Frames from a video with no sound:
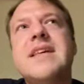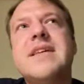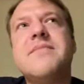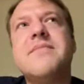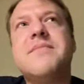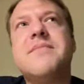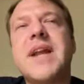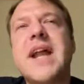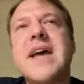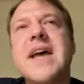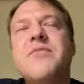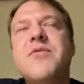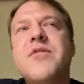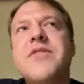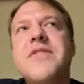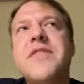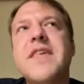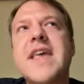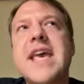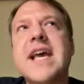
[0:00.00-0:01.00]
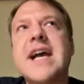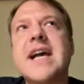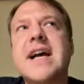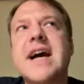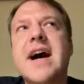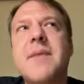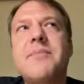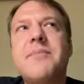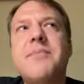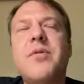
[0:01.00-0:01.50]
but I would say a
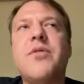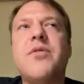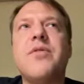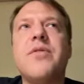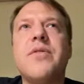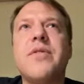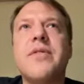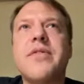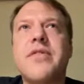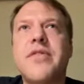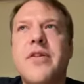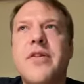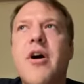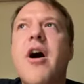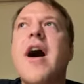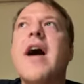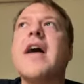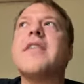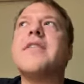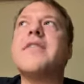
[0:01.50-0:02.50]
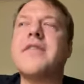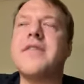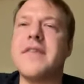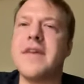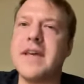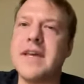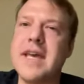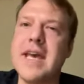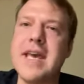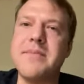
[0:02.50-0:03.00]
couple thoughts
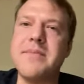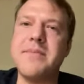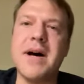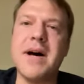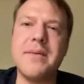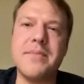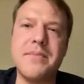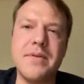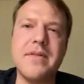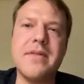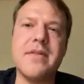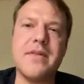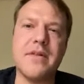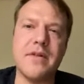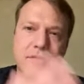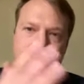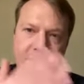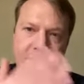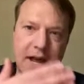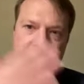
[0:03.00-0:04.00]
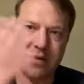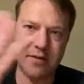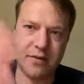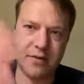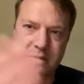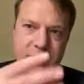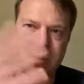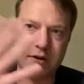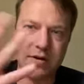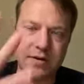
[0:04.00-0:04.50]
that came up. So as
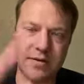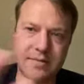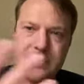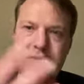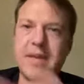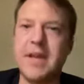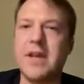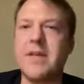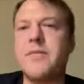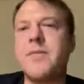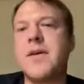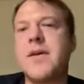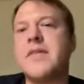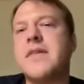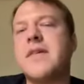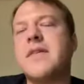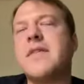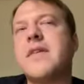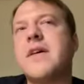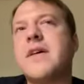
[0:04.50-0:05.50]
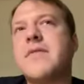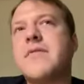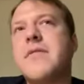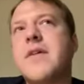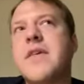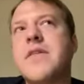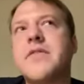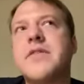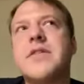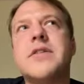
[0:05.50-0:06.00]
you were expressing that
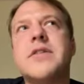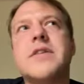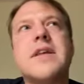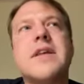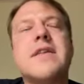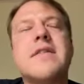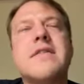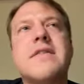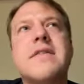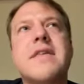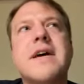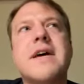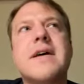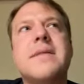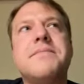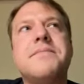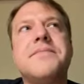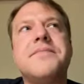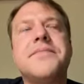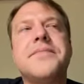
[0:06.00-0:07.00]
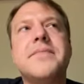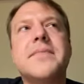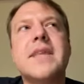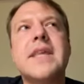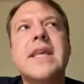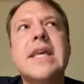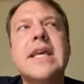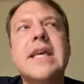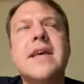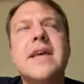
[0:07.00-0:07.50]
question is,
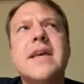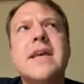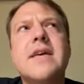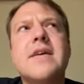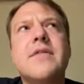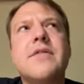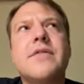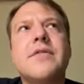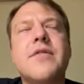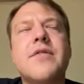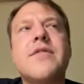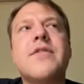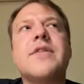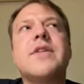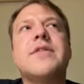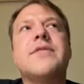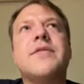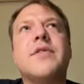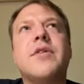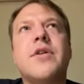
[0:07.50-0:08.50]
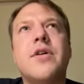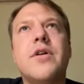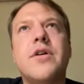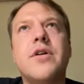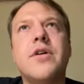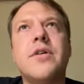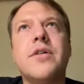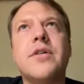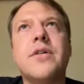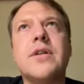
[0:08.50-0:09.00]
first of
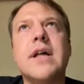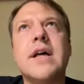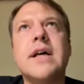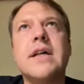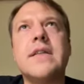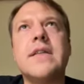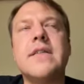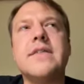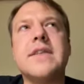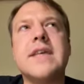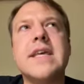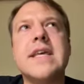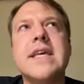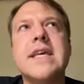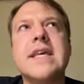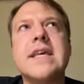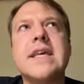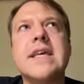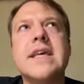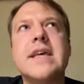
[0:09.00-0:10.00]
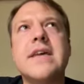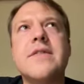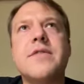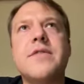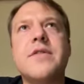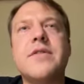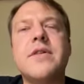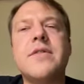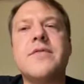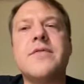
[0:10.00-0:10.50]
all,
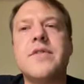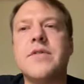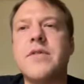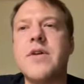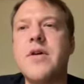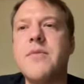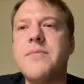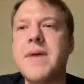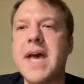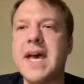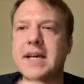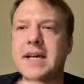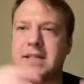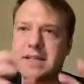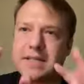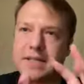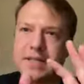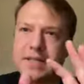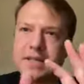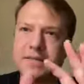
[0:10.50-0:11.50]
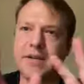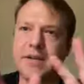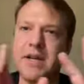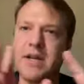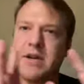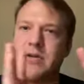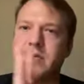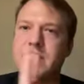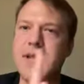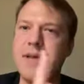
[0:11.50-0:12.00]
if you go back to the
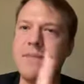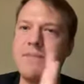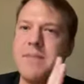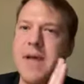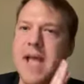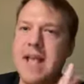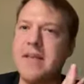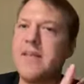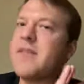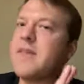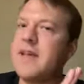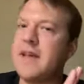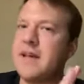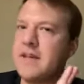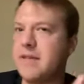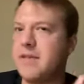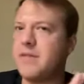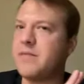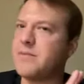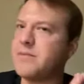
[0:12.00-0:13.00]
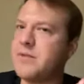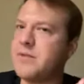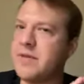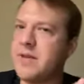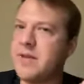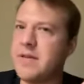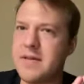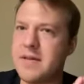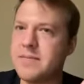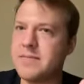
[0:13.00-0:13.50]
very basics of
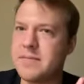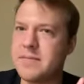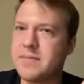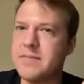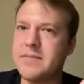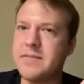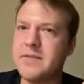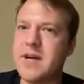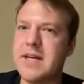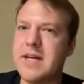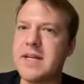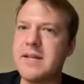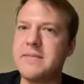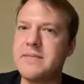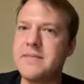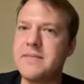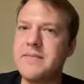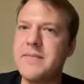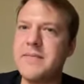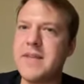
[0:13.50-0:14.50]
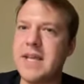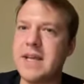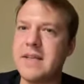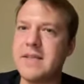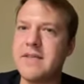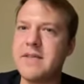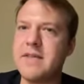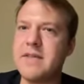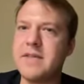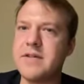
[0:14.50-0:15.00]
Buddhism, right?
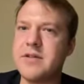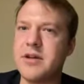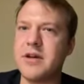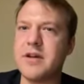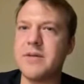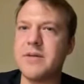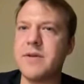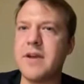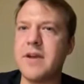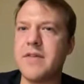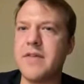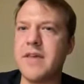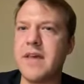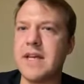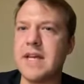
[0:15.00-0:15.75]
It's Shakyamuni said,